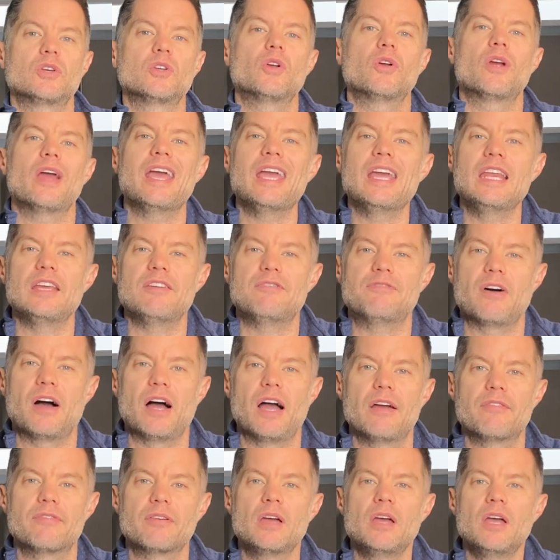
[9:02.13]
you're 85.
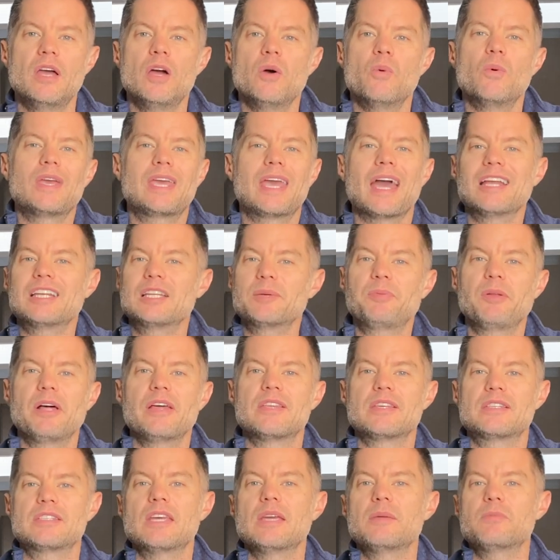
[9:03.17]
We can't apply
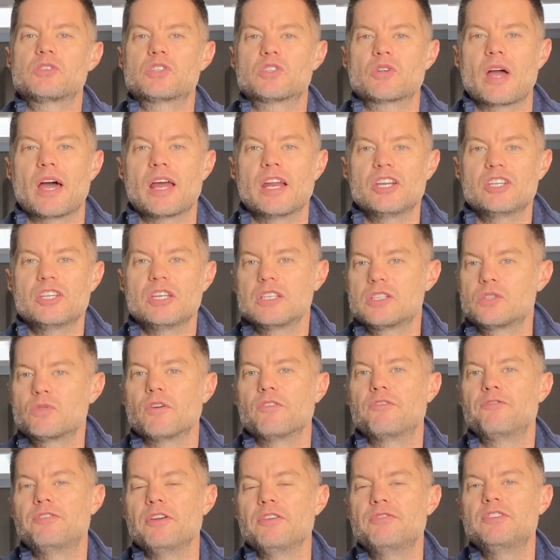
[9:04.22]
the same strategies to a
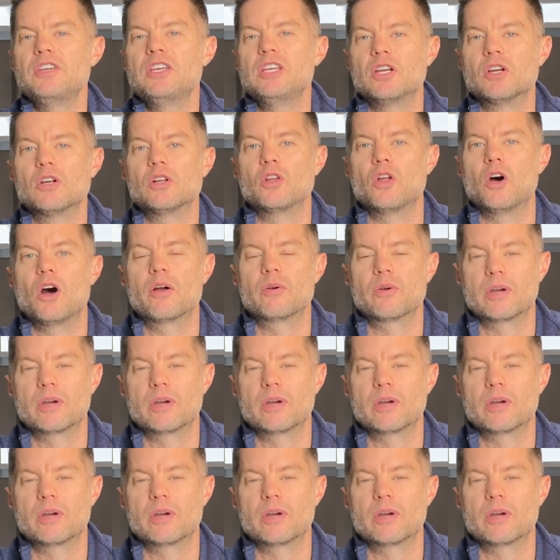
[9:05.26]
50-year long